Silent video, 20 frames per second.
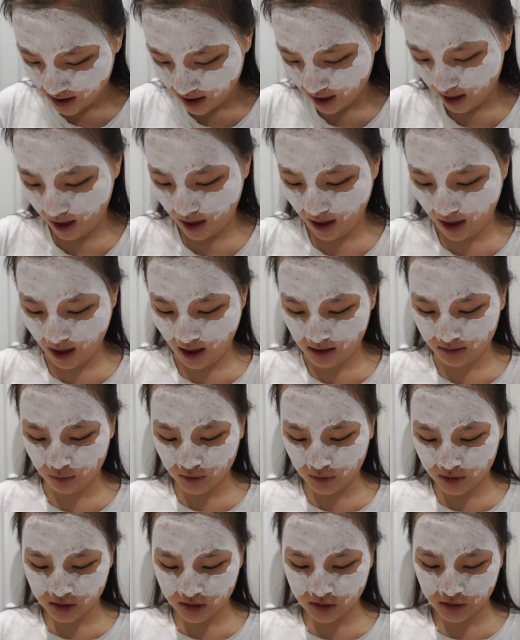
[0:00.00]
and
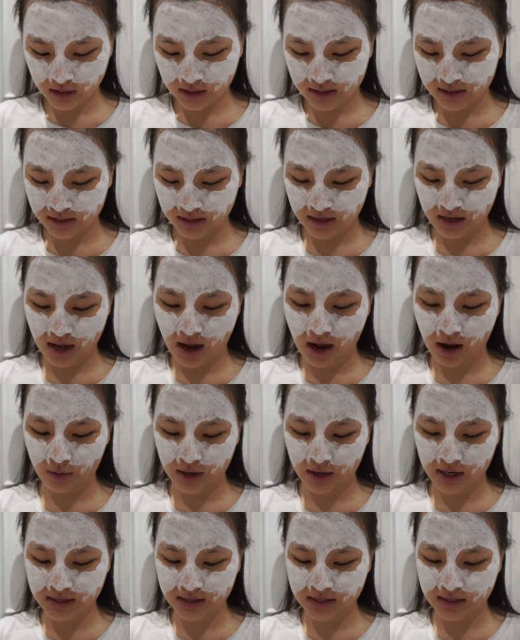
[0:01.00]
we're just gonna see how
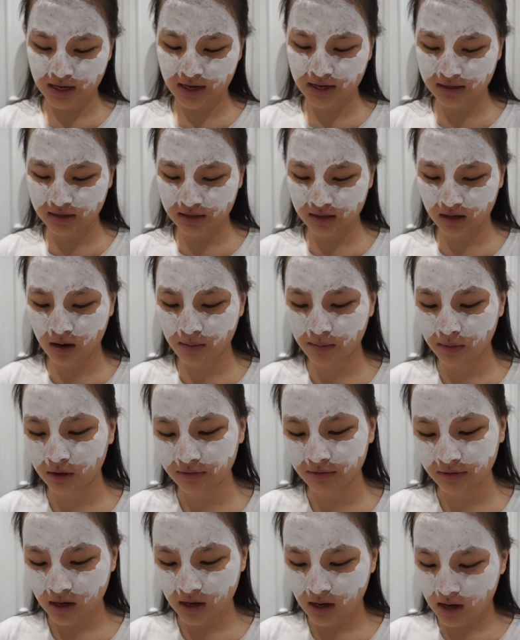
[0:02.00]
easy it is to come
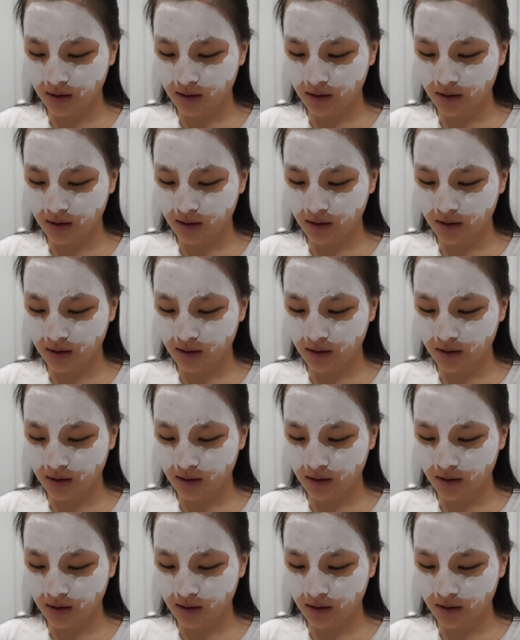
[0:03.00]
off.